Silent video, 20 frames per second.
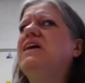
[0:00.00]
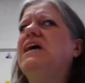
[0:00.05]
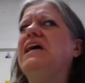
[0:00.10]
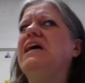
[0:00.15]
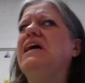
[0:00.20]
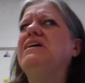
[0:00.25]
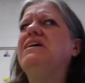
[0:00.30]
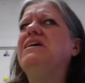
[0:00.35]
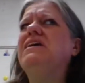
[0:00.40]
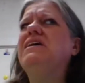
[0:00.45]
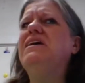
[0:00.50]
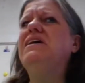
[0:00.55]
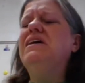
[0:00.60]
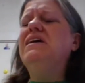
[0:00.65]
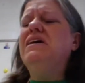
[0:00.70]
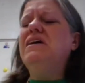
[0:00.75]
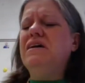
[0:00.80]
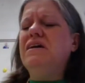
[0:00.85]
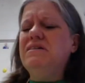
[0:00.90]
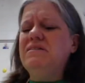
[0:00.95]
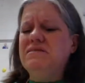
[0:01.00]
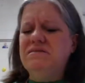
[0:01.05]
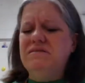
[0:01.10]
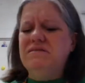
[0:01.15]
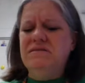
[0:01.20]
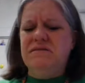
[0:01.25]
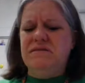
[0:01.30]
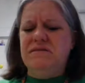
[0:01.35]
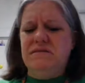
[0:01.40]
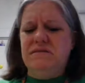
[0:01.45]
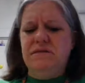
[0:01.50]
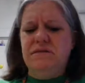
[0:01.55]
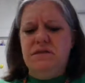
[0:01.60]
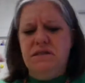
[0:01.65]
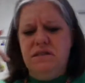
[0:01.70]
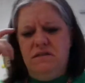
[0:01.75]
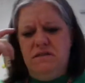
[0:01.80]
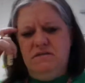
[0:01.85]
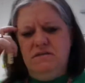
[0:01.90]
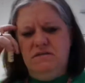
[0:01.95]
Like, huh.
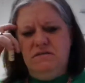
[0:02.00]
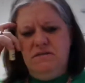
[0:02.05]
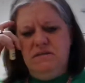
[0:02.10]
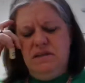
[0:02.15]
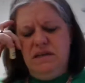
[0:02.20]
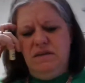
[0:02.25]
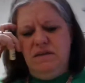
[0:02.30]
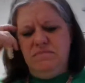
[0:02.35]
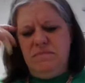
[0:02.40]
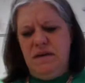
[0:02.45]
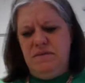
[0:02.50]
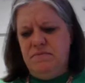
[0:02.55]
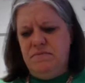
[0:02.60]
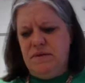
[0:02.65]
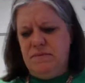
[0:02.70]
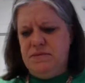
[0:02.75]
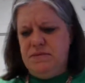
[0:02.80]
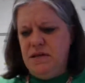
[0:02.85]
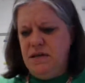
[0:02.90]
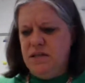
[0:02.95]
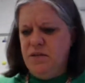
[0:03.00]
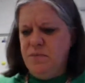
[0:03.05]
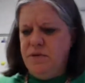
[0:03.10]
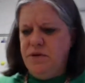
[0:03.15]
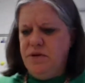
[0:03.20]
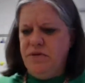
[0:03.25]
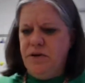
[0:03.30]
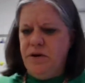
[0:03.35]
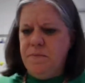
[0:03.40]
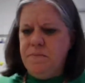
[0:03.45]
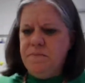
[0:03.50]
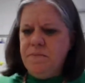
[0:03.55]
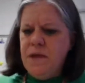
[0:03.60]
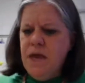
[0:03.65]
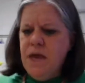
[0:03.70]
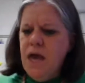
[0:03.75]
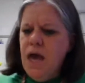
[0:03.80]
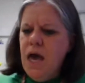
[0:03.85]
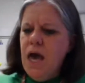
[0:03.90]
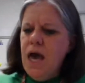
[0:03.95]
so yeah, I'm, I'm stuck in the middle there.
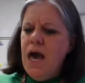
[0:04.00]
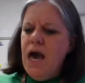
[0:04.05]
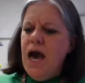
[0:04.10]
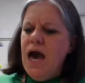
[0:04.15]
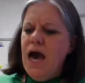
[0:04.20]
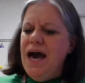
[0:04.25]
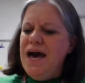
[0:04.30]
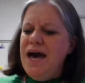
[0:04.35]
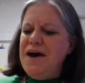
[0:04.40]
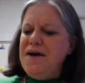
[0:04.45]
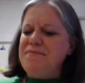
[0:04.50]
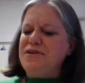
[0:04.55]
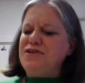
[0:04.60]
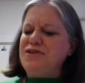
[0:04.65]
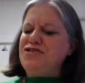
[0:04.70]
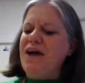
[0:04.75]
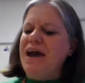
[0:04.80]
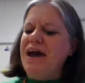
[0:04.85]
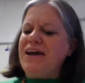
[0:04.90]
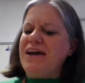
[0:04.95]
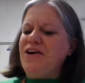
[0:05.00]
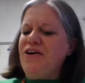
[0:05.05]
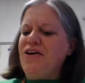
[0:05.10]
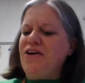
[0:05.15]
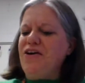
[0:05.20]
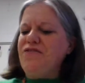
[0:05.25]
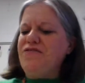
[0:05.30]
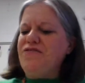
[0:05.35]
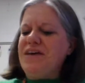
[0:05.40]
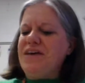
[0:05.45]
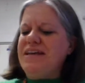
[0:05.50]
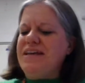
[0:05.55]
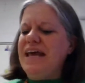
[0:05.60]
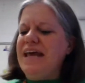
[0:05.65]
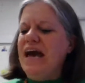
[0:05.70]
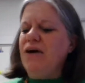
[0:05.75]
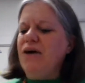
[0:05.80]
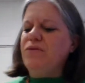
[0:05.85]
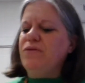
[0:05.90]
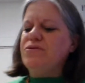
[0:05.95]
Uh, the track curved, and
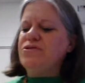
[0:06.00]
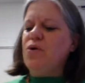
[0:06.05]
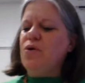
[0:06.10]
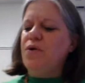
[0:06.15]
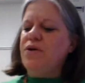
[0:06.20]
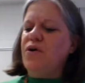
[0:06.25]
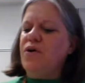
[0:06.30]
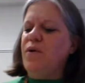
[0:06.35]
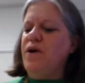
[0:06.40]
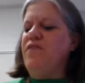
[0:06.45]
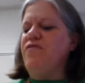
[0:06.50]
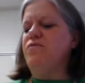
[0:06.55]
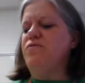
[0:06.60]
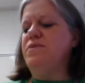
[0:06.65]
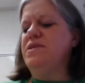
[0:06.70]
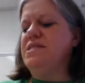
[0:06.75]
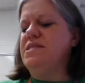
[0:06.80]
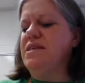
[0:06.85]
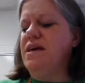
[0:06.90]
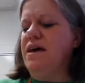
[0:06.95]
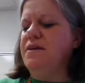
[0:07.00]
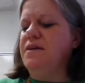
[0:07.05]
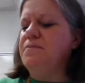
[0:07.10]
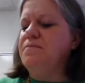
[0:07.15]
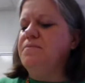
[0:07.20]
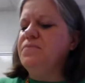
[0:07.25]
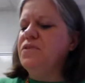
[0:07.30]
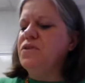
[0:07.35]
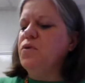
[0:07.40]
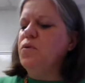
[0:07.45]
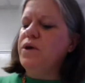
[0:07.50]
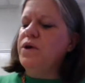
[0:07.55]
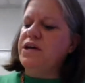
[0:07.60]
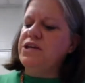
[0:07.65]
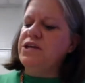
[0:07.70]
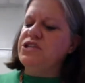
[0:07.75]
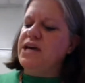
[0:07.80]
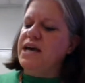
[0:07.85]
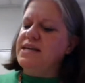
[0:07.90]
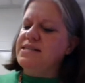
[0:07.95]
now it was going away from the sun,
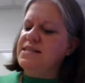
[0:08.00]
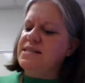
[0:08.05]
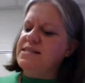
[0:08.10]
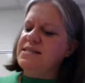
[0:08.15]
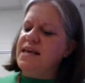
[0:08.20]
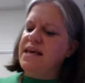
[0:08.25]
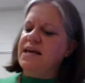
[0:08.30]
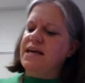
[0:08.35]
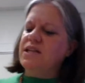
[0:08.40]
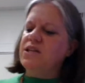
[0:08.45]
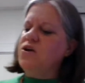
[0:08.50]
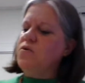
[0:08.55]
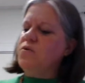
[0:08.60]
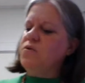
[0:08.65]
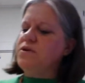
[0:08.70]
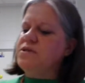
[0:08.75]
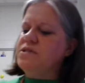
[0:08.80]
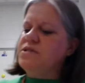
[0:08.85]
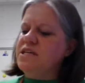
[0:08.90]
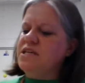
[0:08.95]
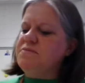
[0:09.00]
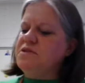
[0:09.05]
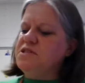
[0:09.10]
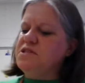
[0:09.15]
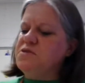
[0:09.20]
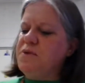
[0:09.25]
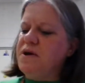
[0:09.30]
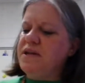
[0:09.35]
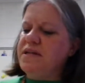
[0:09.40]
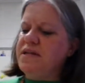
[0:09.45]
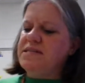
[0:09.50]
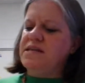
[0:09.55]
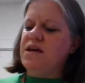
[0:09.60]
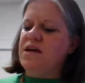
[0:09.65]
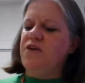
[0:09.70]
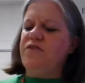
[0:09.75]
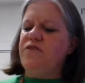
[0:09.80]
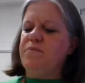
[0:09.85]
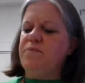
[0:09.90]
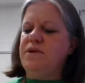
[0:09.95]
which, as it sank lower, seemed to spread
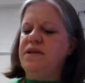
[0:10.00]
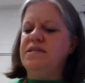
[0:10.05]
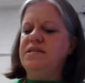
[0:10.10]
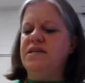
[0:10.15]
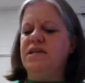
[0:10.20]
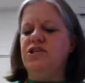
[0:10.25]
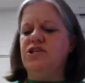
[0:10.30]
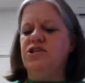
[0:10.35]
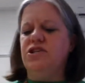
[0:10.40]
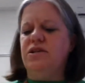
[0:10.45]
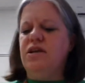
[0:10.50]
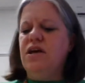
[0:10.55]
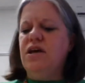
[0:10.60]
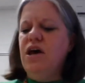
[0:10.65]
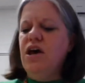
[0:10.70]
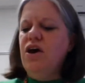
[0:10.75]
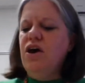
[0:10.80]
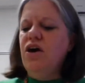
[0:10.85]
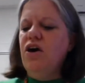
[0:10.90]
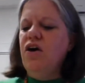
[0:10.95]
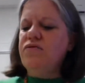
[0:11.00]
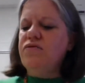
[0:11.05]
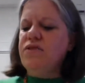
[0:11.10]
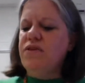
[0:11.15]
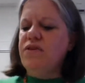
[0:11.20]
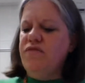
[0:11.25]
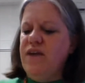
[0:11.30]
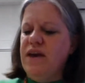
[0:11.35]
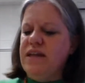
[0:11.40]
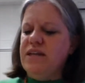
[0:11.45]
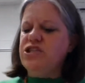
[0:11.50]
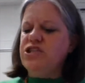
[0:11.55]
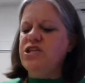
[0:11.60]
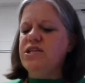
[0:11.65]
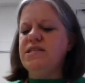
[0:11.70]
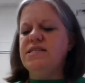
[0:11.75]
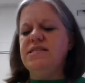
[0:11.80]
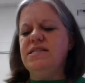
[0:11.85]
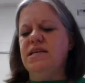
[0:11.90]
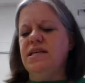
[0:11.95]
itself in benediction over the
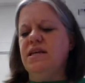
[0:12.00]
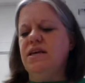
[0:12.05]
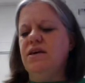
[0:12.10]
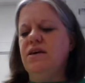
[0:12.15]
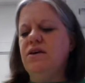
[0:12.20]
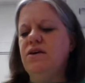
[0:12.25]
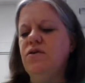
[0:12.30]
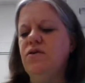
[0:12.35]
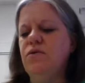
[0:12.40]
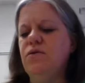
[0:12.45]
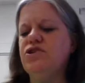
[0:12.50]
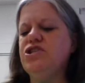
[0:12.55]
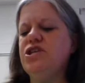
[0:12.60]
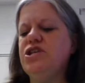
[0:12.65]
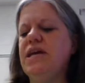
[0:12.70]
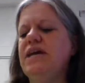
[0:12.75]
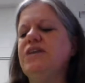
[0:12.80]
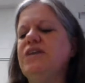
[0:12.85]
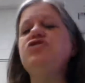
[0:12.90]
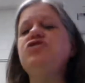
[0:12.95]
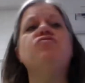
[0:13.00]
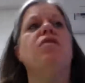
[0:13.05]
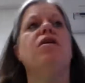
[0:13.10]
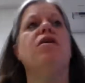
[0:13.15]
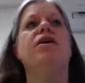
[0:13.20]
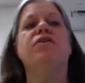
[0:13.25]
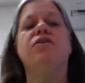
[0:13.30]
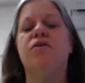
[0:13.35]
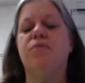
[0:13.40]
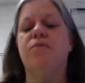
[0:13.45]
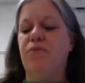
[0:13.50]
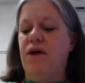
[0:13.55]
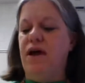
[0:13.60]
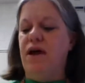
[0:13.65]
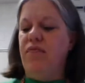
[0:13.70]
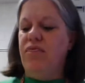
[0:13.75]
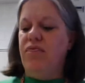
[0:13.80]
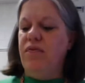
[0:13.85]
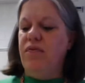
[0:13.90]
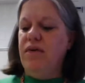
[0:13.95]
vanishing city where she had drawn her
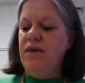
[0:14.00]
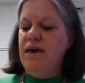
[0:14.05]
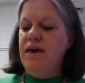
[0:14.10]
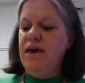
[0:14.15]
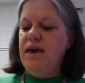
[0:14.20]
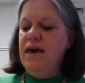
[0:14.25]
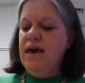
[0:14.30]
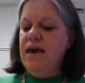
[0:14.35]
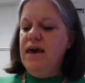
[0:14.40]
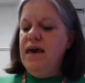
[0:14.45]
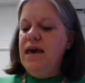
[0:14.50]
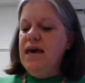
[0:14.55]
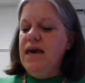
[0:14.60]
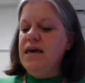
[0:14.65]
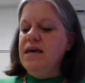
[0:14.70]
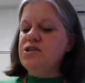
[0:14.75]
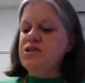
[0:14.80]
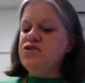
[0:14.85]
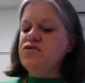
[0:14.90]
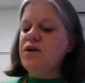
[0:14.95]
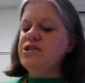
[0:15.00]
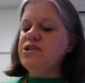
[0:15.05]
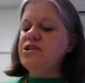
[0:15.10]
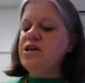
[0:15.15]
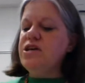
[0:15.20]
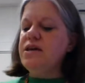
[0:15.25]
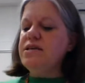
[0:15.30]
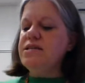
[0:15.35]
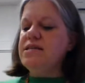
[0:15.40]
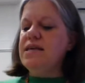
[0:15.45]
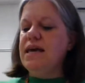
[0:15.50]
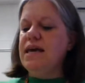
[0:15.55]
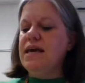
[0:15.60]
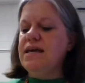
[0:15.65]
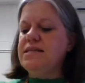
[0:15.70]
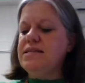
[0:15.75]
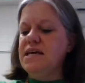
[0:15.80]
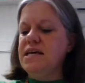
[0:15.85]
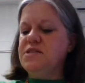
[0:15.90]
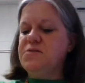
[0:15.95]
breath. He stretched out his
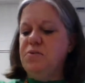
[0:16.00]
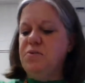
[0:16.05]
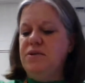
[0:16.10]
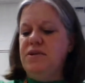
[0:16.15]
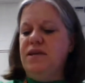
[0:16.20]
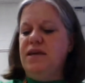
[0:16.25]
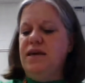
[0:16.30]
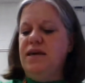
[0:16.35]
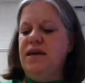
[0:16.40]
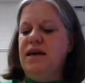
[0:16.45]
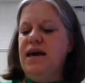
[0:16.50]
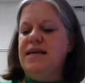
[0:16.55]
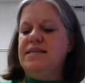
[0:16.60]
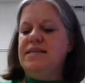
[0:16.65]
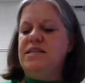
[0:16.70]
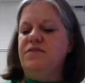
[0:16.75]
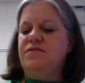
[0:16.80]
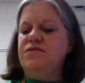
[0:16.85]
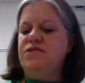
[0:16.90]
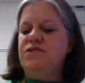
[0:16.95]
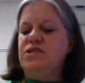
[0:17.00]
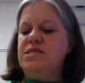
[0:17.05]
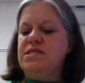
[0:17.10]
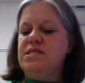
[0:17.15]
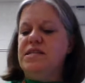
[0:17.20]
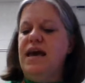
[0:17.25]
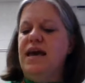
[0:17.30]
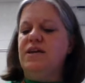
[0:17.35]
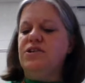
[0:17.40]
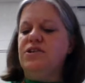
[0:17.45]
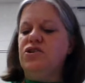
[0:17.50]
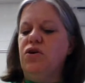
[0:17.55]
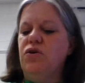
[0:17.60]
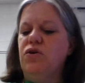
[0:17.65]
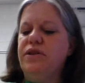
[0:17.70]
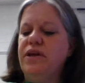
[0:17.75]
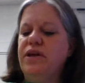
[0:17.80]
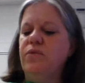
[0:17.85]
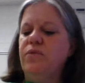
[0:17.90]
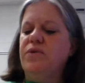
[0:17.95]
hand desperately, as if to snatch
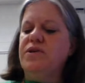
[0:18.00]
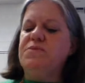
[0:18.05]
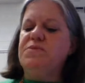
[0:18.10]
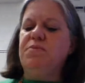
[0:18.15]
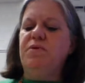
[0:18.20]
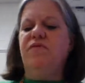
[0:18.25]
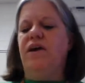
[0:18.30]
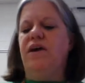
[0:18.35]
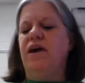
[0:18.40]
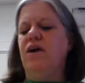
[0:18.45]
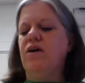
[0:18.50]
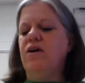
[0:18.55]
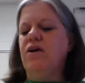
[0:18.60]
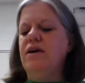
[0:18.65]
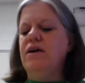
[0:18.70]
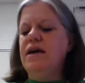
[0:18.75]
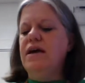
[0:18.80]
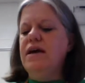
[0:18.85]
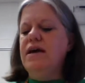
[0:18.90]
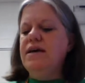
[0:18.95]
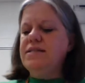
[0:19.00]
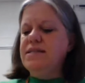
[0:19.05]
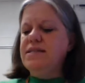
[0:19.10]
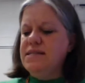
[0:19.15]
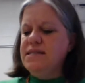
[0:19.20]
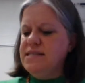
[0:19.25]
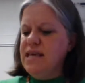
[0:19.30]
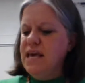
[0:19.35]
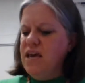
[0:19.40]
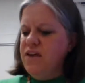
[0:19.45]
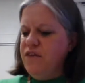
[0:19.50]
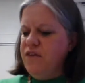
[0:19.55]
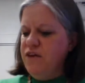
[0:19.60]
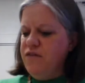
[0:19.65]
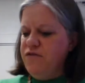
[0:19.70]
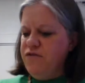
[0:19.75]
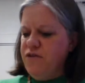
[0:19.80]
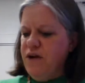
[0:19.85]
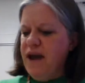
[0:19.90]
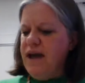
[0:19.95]
only a wisp of air, to save
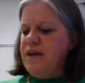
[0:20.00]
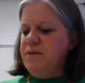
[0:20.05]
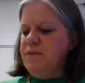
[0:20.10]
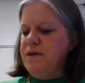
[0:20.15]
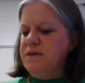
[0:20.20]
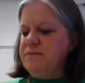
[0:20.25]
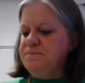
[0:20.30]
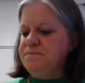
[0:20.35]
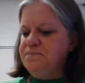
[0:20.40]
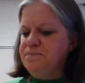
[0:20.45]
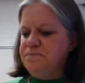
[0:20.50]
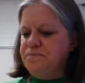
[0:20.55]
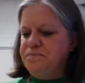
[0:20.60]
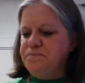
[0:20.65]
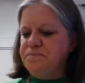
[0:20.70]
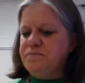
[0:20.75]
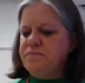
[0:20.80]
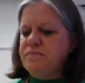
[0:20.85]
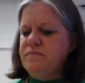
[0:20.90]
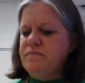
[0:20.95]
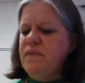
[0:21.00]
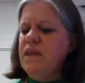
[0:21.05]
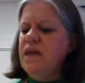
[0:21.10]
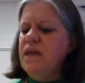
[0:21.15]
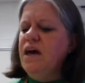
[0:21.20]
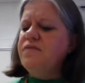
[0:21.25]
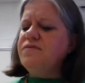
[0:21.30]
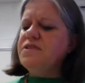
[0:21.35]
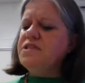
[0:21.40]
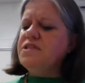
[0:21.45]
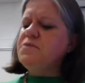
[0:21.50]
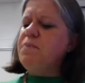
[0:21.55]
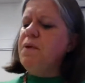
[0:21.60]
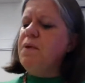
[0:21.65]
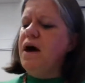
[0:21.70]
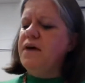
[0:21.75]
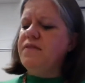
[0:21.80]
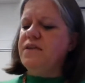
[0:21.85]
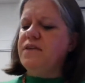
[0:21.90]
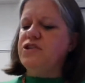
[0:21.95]
a fragment of the
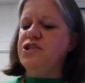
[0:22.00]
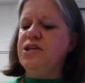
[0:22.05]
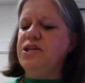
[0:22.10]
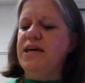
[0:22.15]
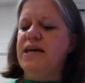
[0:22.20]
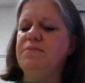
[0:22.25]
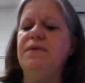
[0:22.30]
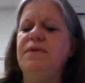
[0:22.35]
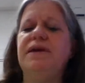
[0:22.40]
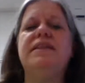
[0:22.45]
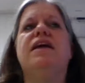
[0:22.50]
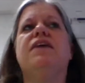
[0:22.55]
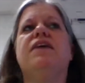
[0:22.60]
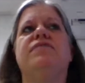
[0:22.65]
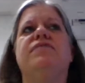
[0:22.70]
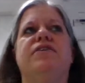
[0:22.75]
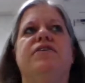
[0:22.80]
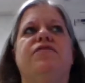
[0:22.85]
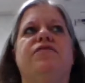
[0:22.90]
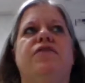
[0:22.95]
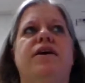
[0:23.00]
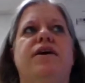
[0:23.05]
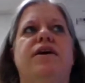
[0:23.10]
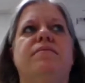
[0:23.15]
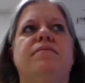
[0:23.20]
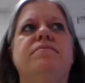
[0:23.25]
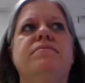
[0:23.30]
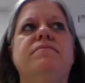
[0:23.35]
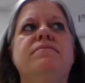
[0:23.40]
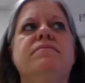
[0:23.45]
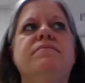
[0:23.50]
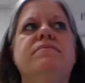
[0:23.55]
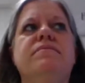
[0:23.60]
spot that she had made lovely for him.